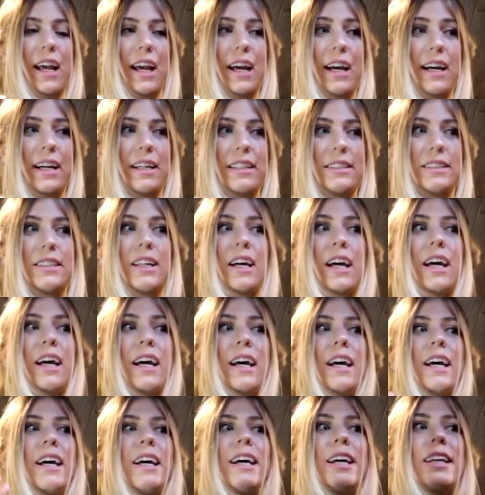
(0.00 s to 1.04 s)
and
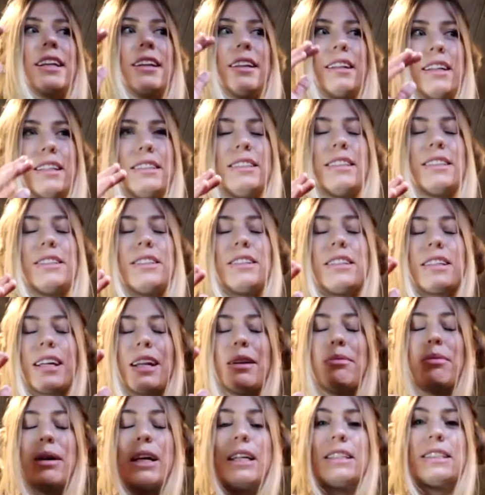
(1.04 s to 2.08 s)
this is just
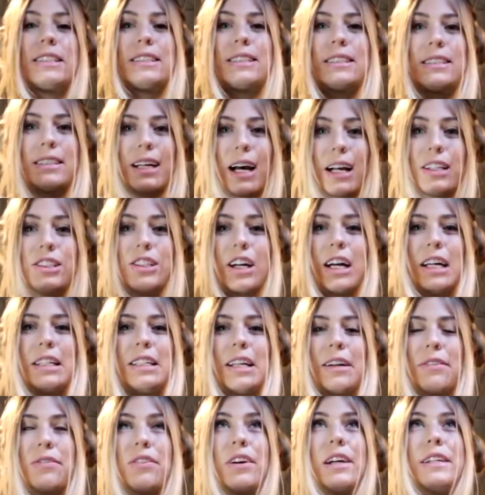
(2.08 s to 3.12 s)
going to make such a
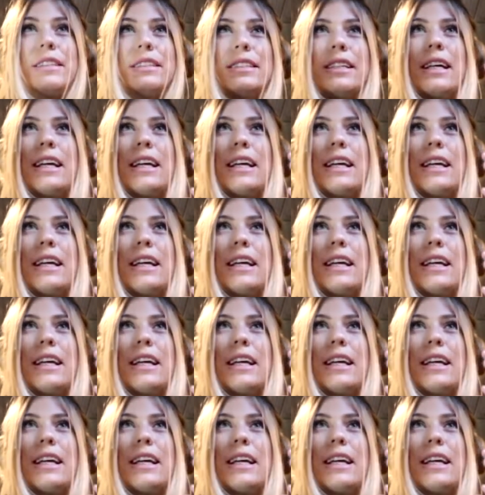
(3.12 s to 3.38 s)
difference.